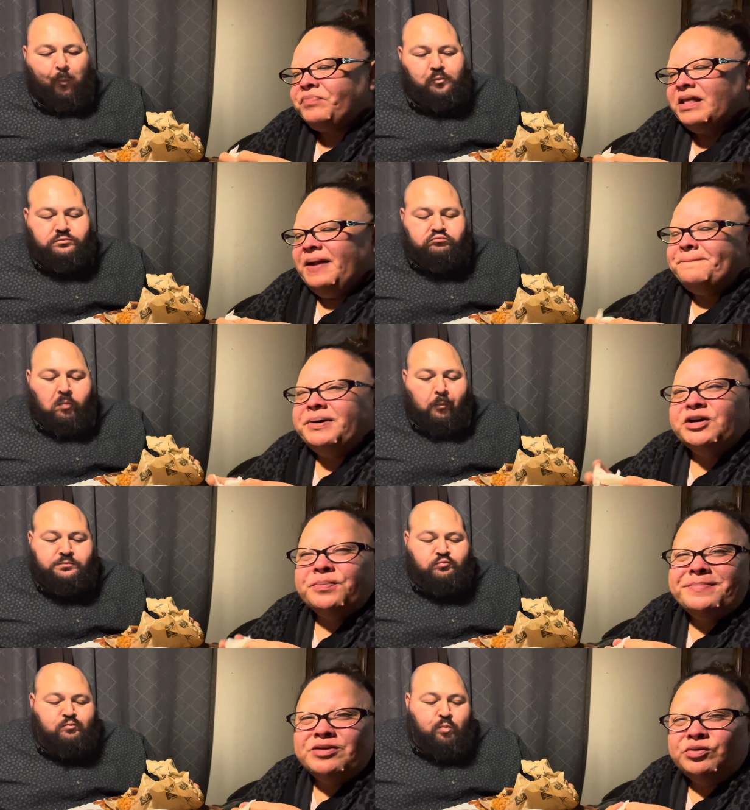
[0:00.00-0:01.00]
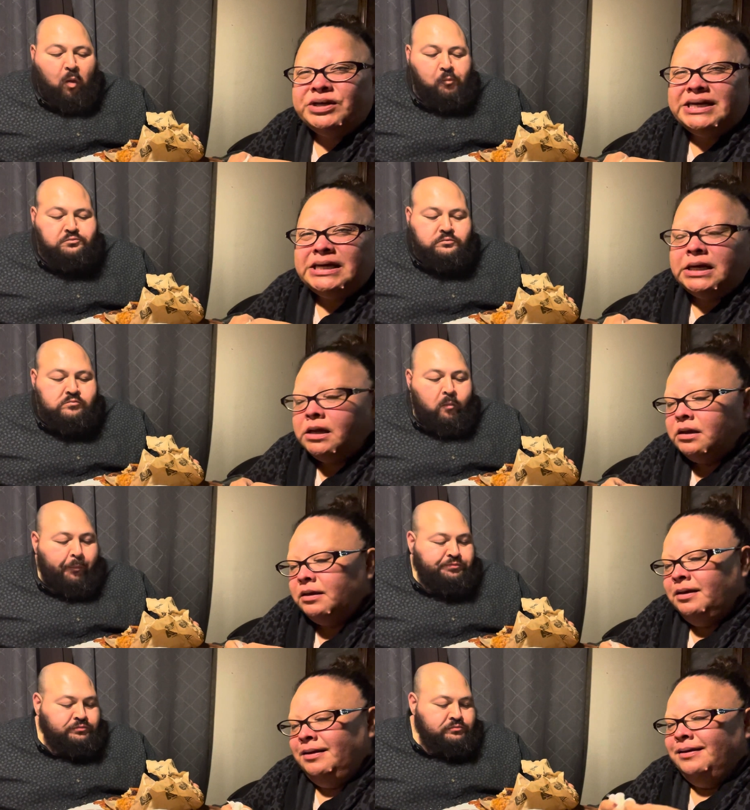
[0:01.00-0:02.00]
Speaker 1: like butter milky.
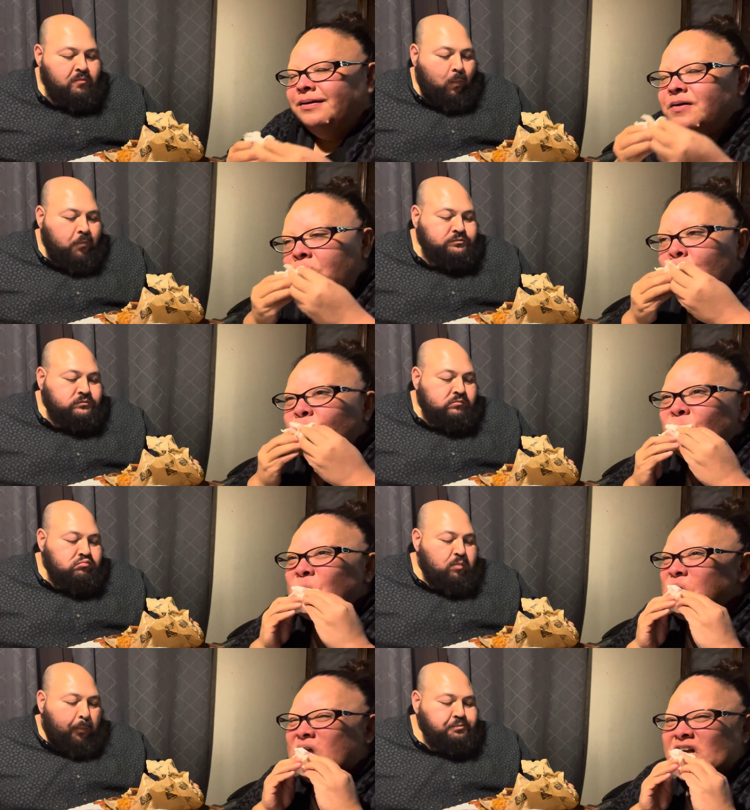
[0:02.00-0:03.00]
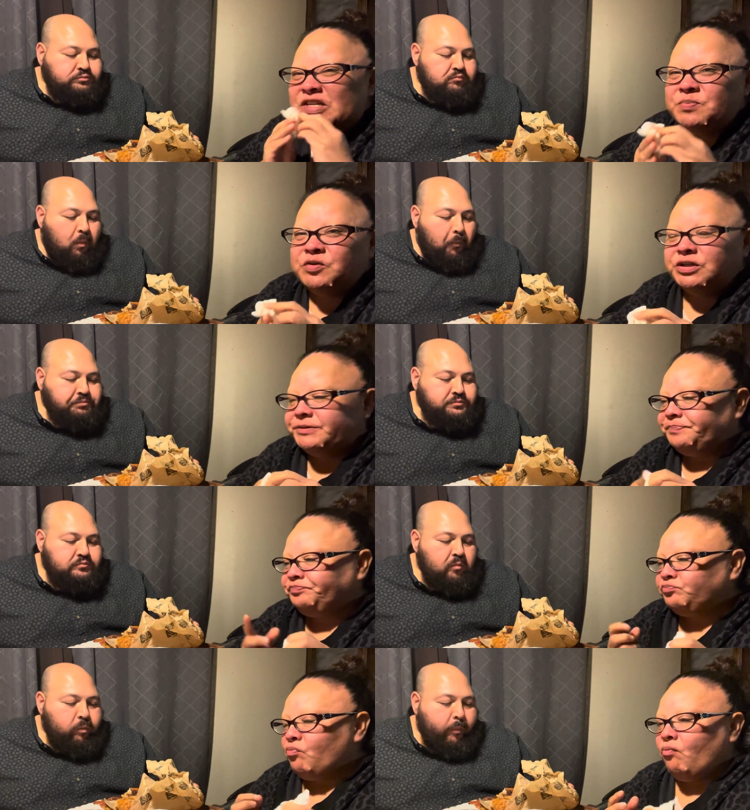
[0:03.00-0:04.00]
That's more
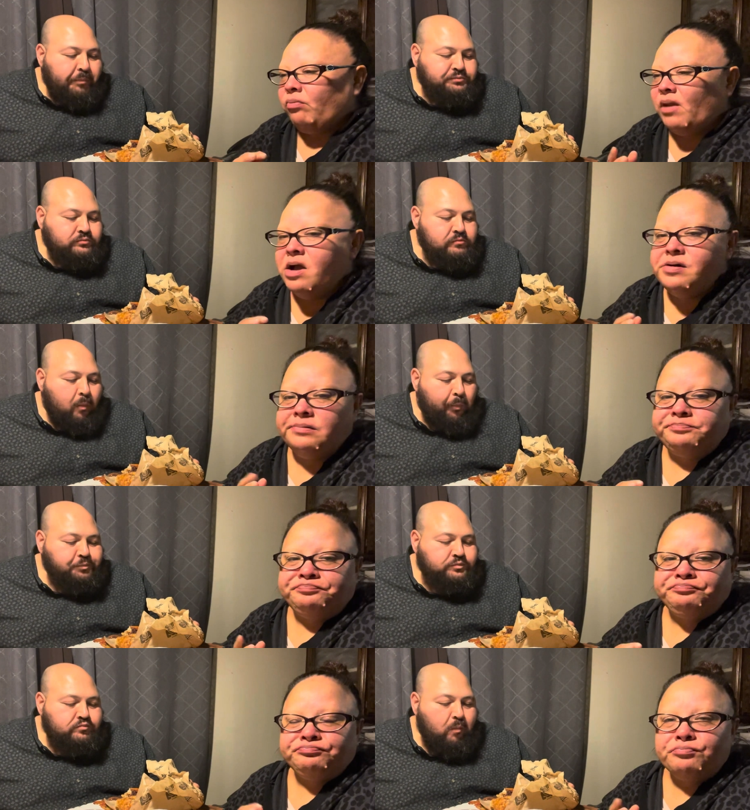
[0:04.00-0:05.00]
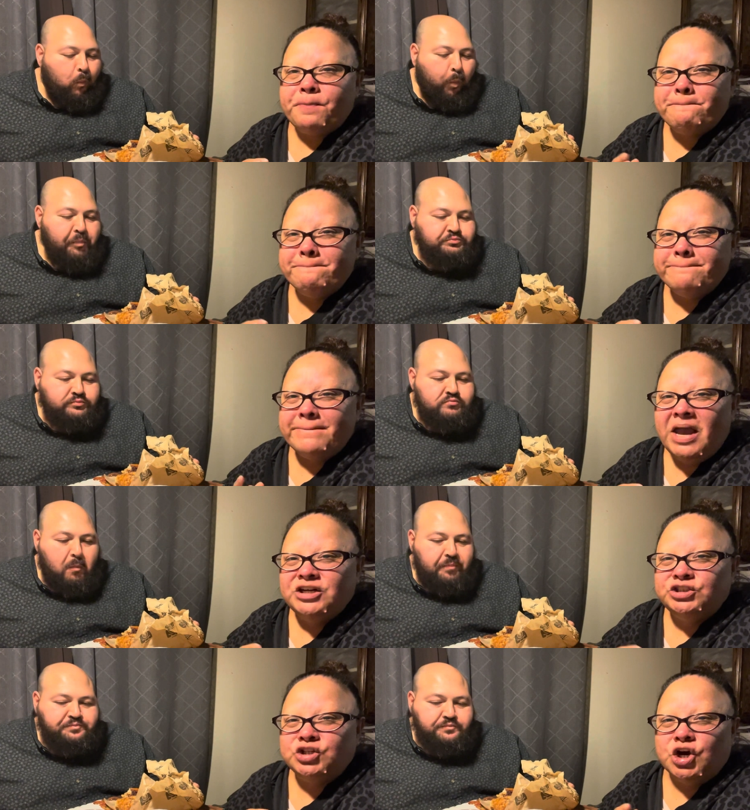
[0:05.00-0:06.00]
um,
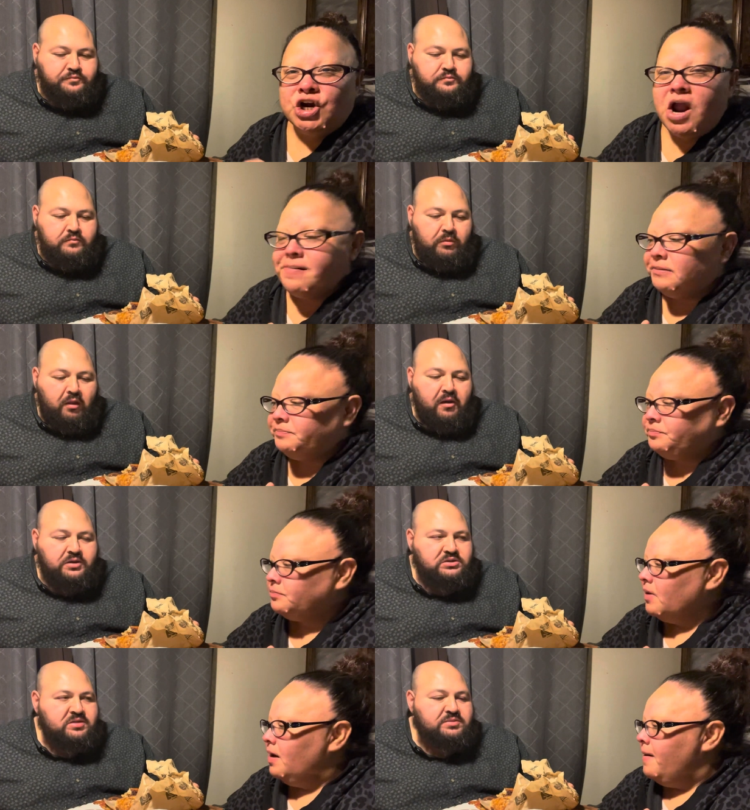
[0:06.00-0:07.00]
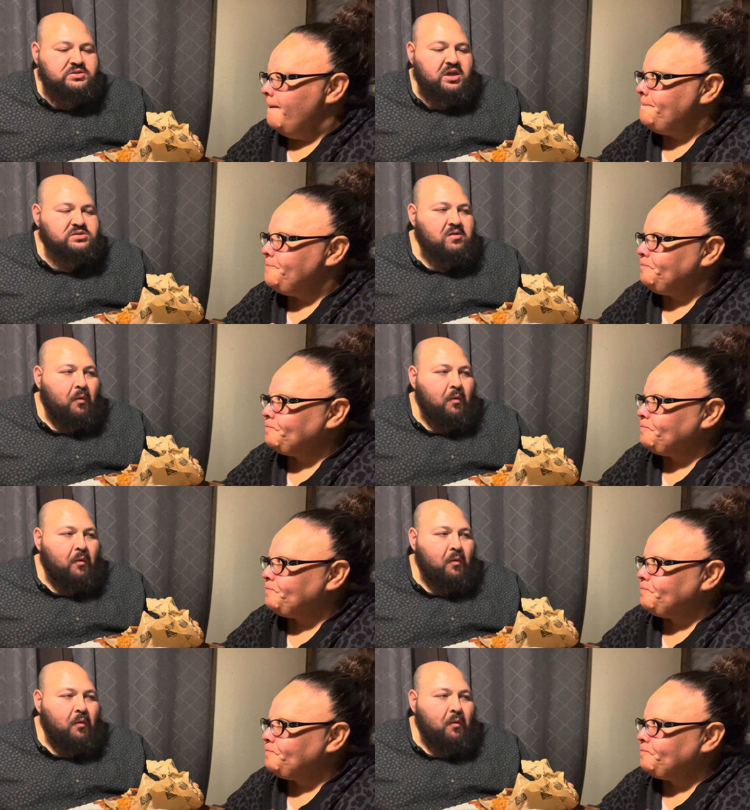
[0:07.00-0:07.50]
tart.
Speaker 2: That's dipping sauce.